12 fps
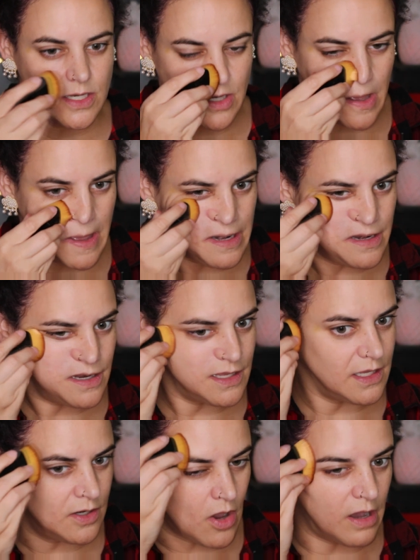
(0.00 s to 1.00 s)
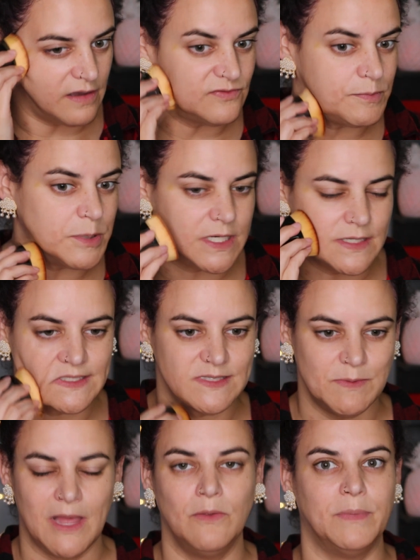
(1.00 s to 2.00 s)
Not an off-putting
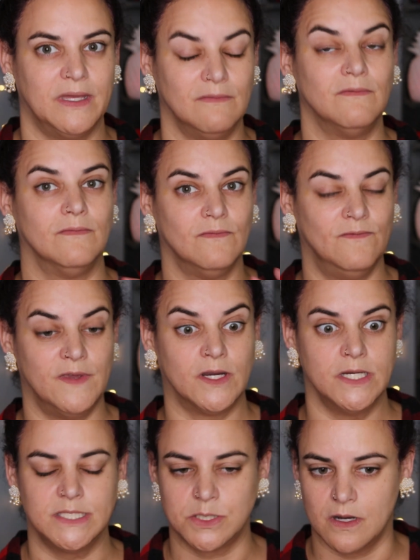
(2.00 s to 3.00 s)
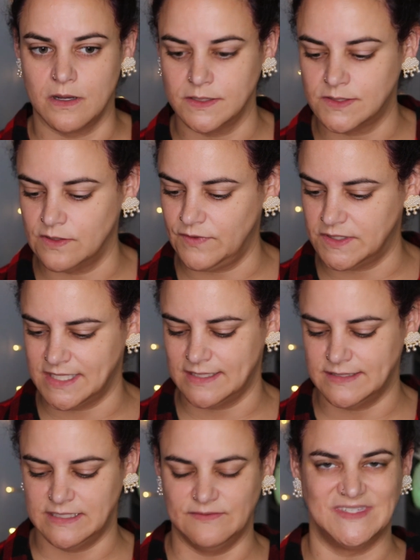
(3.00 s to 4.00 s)
smell, but very strong. So if you're
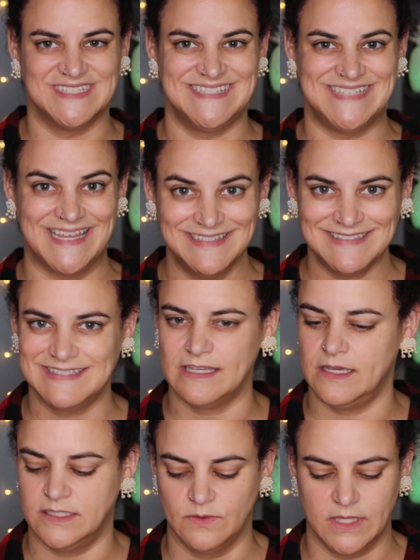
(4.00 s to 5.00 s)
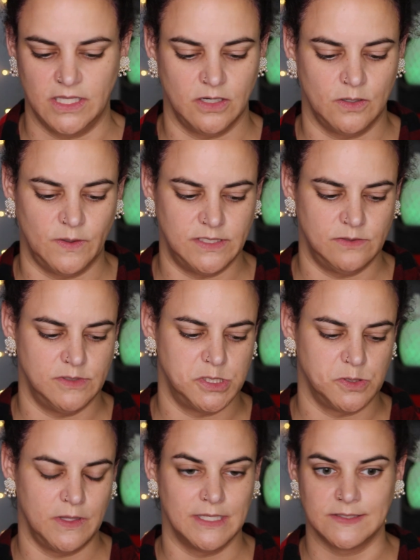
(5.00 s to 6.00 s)
sensitive to scents, I don't think you're going to
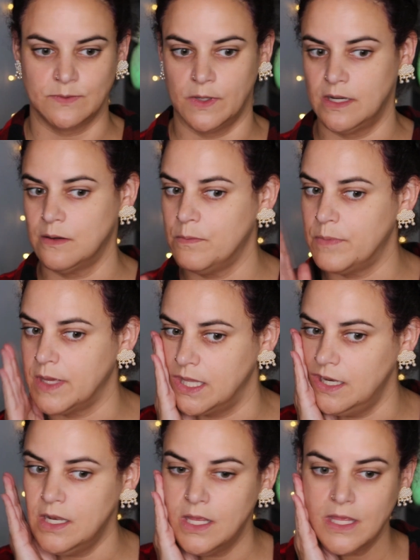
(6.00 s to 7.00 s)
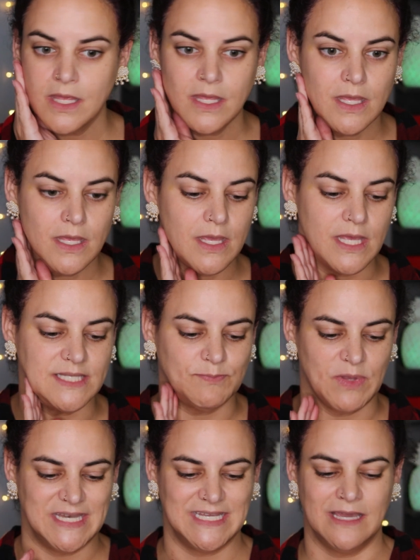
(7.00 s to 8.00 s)
enjoy this one, but it's
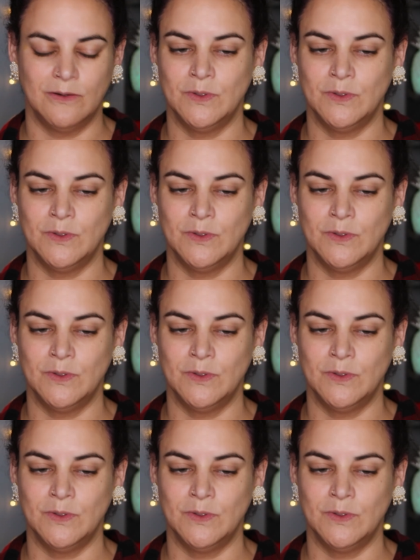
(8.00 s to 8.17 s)
blending